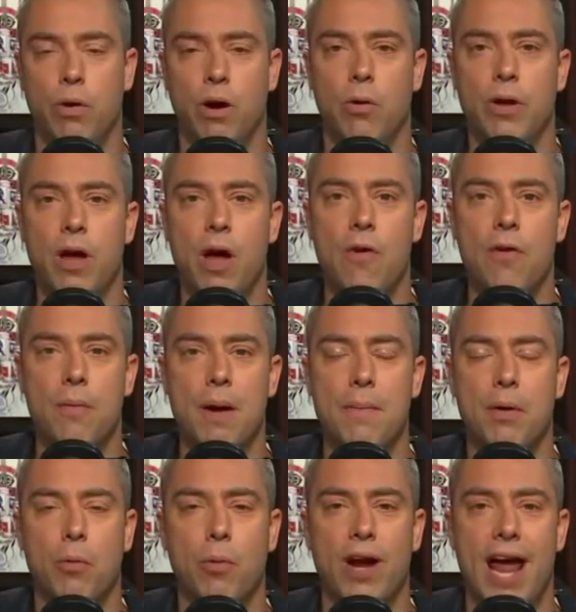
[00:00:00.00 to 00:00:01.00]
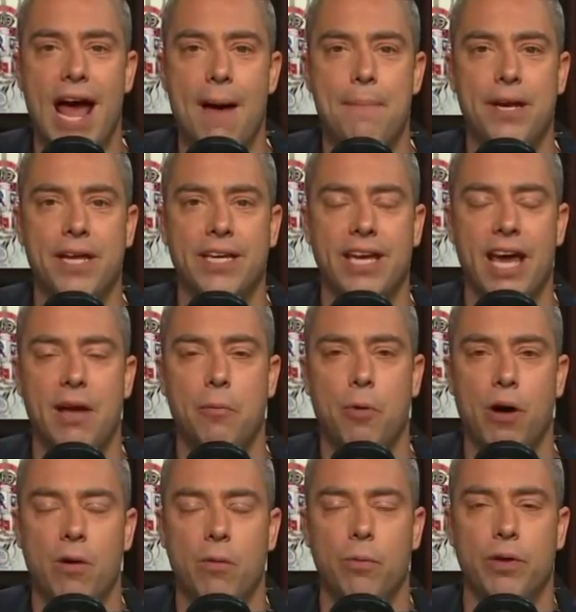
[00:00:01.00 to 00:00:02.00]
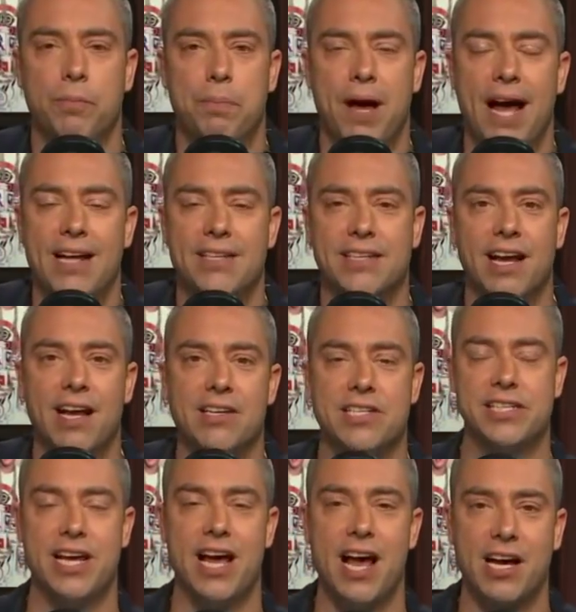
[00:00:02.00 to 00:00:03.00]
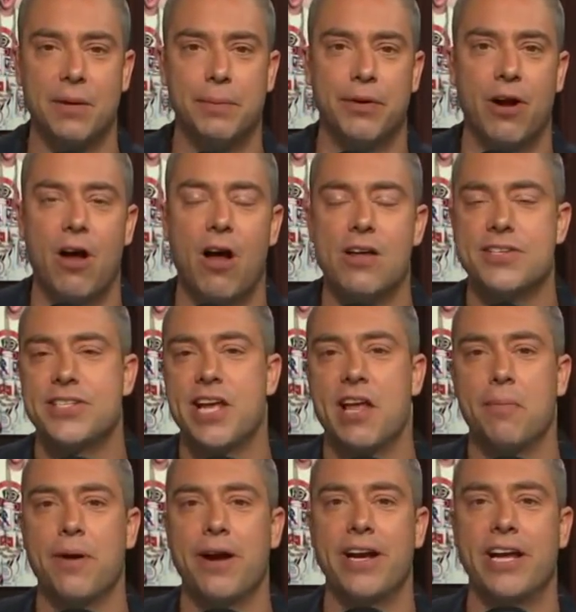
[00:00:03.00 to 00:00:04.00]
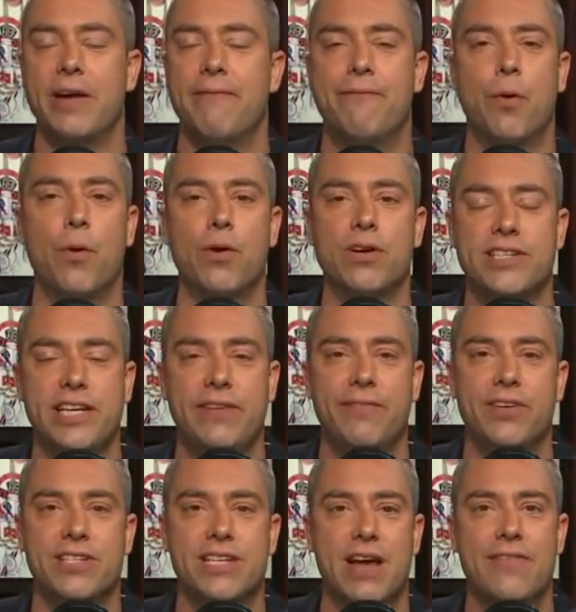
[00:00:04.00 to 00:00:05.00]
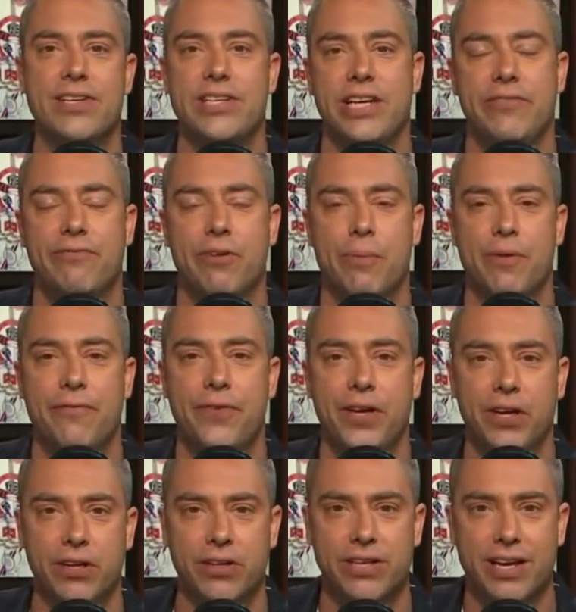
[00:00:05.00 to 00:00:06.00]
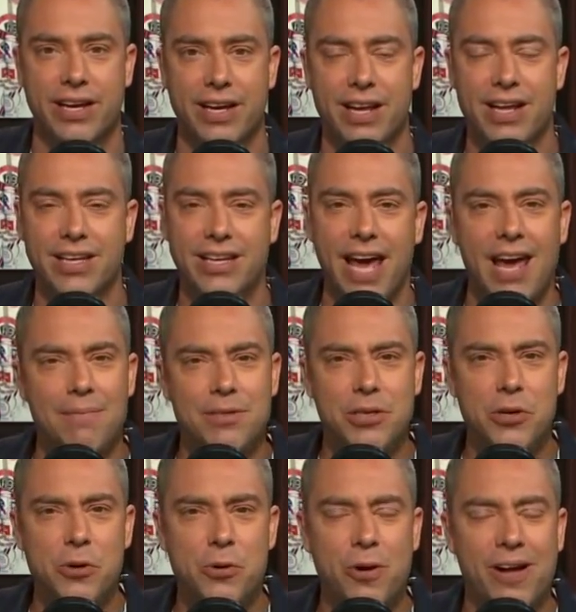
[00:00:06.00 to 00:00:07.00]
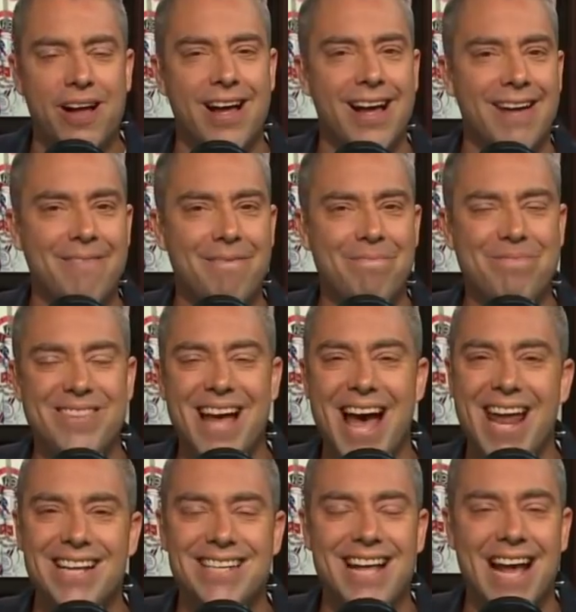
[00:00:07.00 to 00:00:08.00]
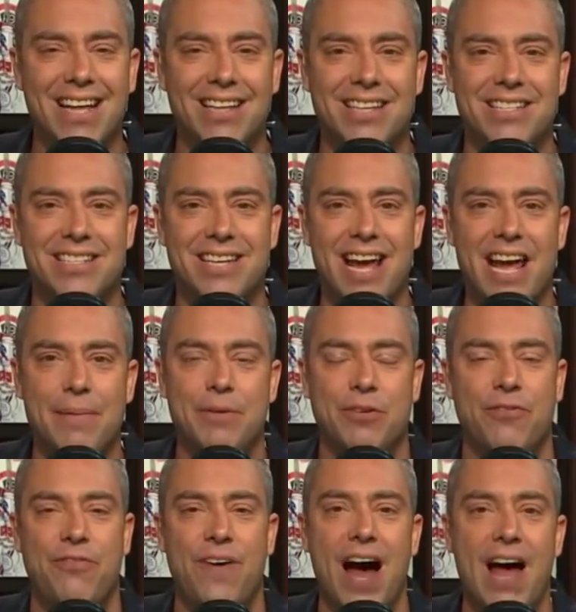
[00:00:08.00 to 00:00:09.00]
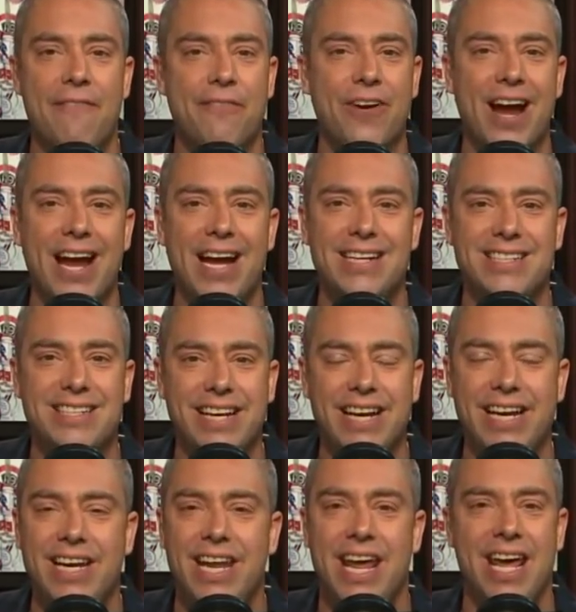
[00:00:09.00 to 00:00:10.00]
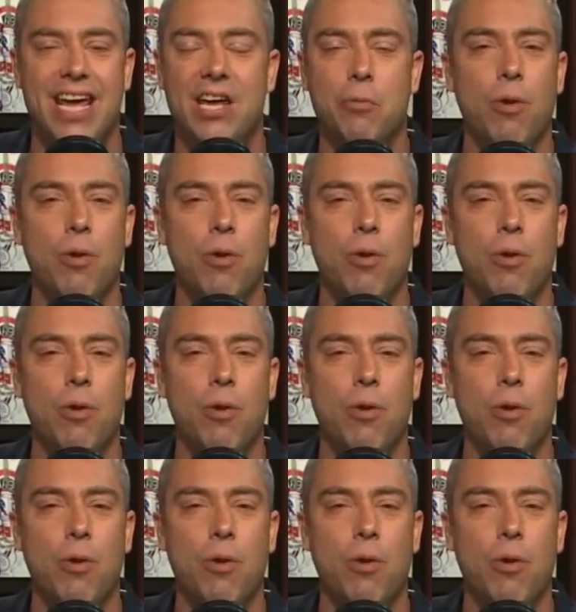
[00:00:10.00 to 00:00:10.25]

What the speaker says: Well, we all remember what happened in Game 1 with Pascal Siakam. We were all celebrating him, 14 for 17 from the field. Game 2, not exactly the same. He was 5 for 18. He